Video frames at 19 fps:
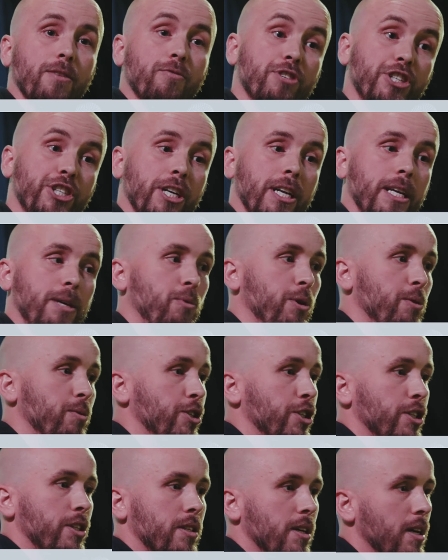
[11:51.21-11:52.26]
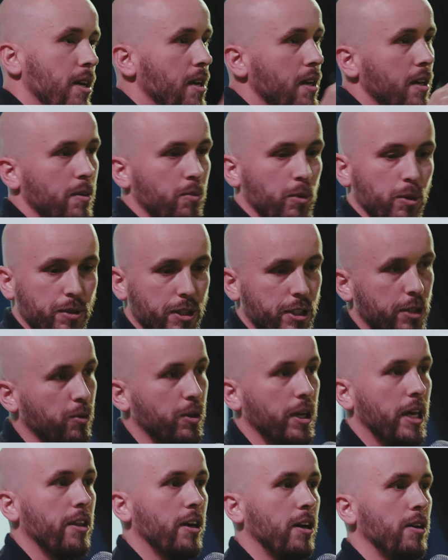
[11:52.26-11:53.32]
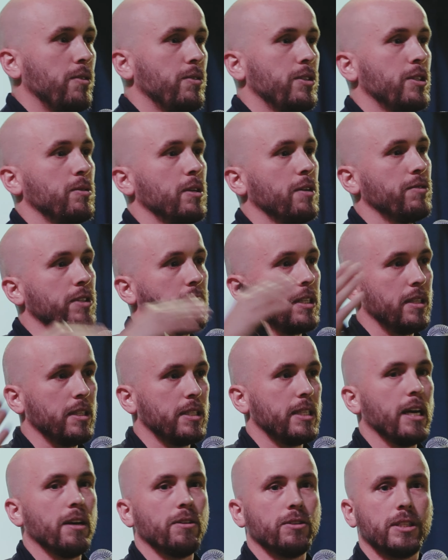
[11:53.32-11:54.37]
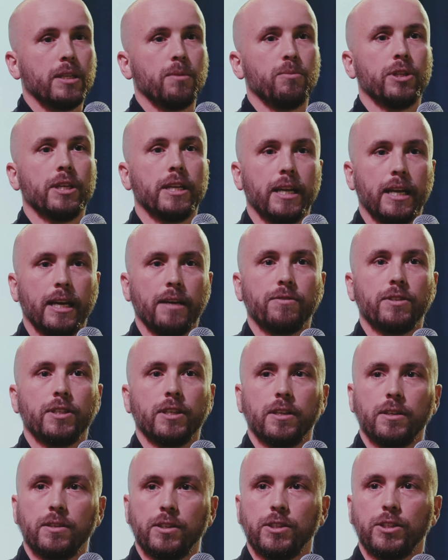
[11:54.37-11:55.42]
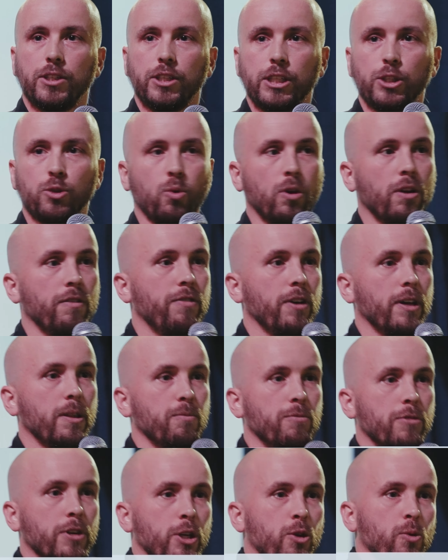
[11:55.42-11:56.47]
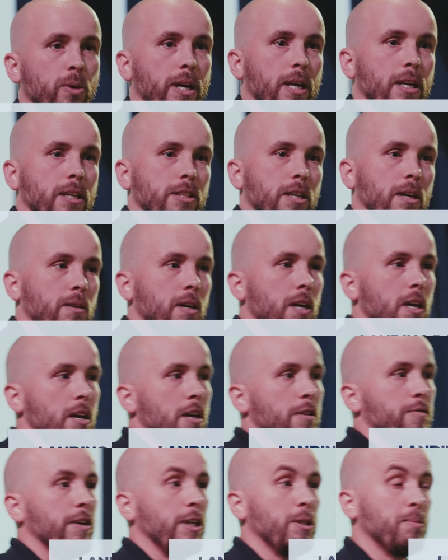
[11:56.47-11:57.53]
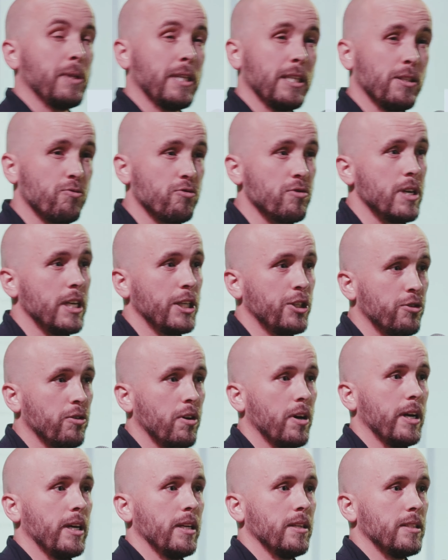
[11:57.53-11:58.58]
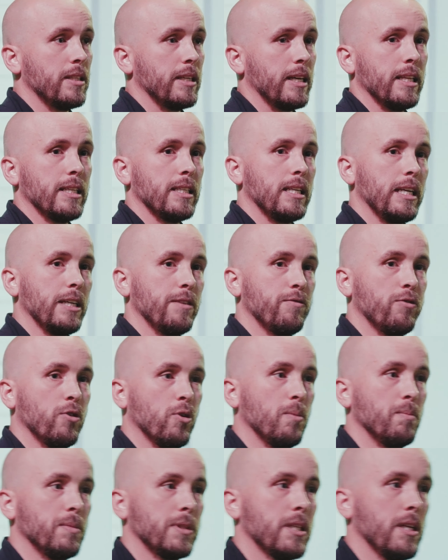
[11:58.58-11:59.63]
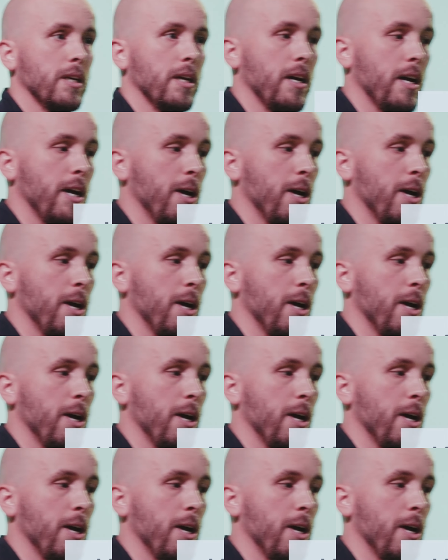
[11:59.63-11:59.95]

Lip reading: originally we would still get those, and obviously the sales team would then have to disqualify them very quickly. So Facebook is really trying to get these lead forms